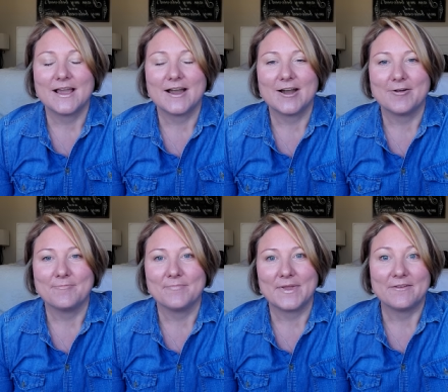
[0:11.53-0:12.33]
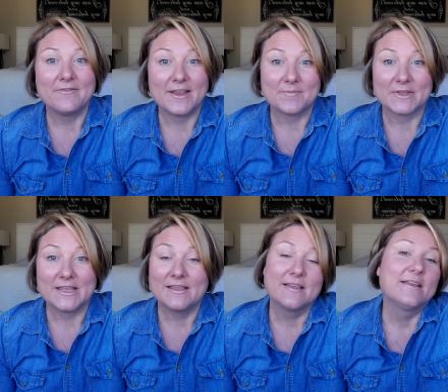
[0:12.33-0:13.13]
um, and
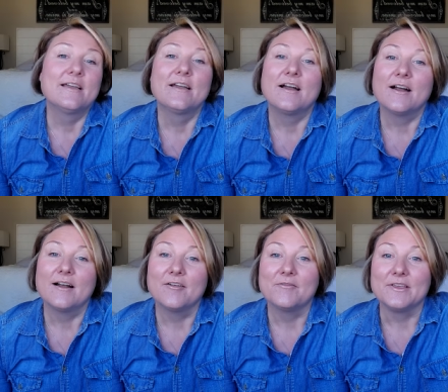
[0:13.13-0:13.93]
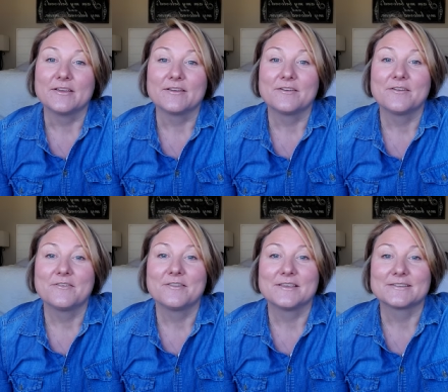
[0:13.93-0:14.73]
family uh, via
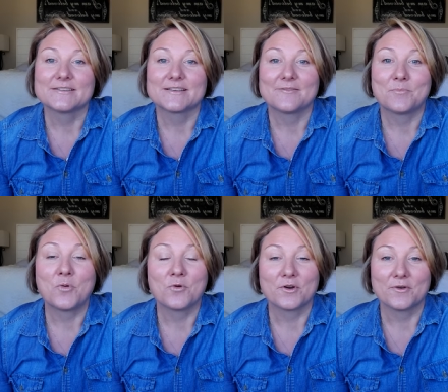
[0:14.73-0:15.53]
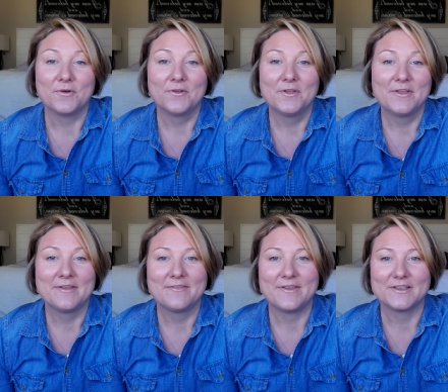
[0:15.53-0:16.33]
this portal,
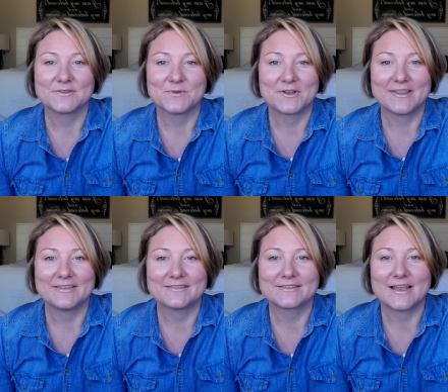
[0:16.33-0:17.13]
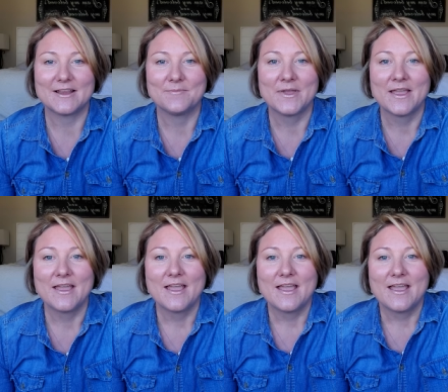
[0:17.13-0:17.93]
Facebook at this time,
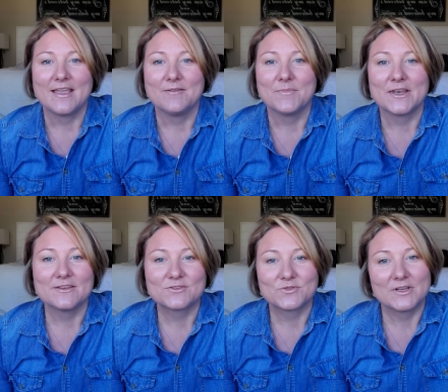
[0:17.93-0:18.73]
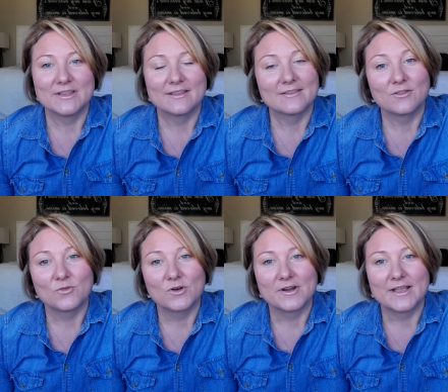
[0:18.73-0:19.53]
a ministry that the
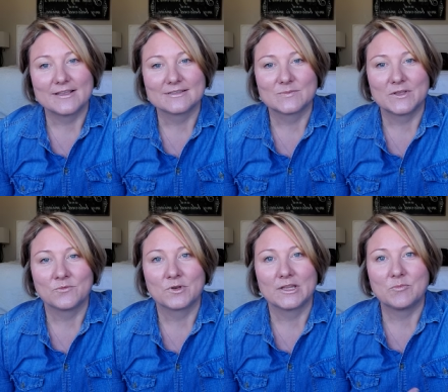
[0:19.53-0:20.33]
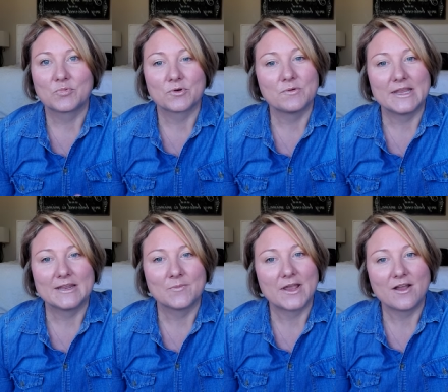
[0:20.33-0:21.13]
Lord has been really brewing
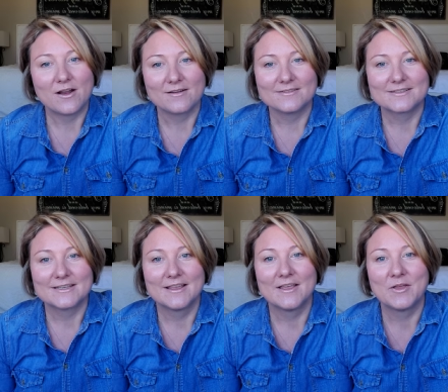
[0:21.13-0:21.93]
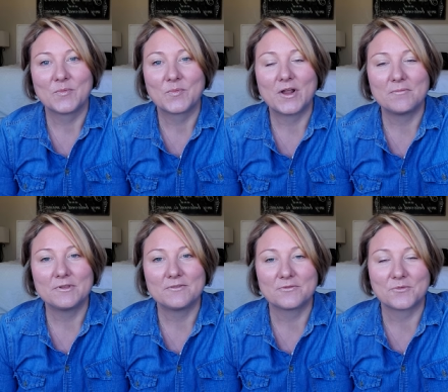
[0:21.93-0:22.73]
in my heart,
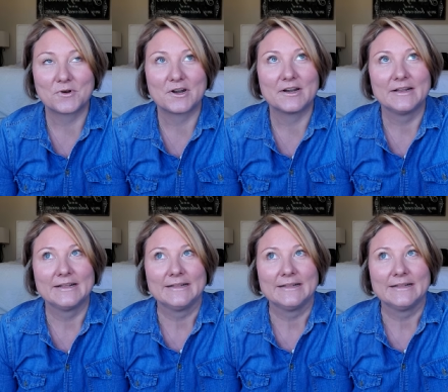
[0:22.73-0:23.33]
probably for